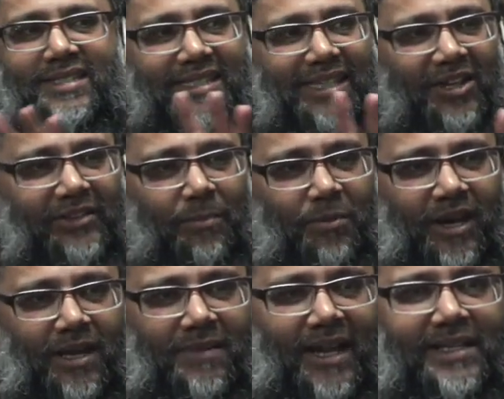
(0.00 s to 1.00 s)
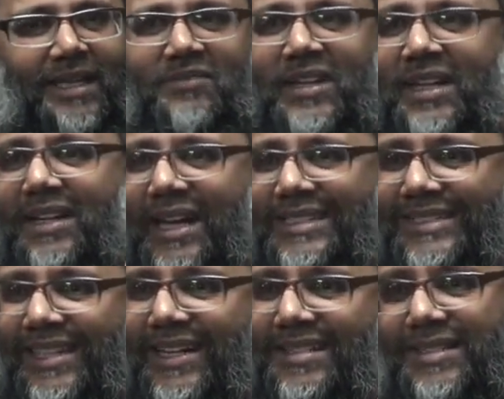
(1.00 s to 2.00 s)
sitting on the prayer mat giving a nice
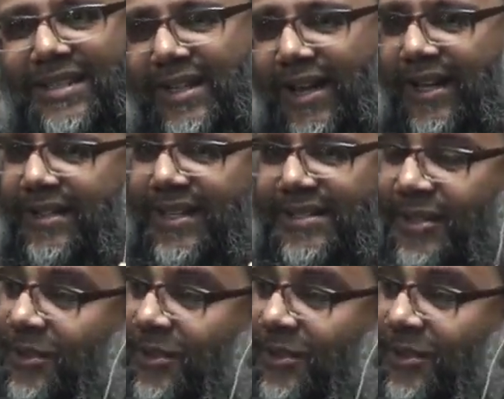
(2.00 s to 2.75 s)
dose and they say,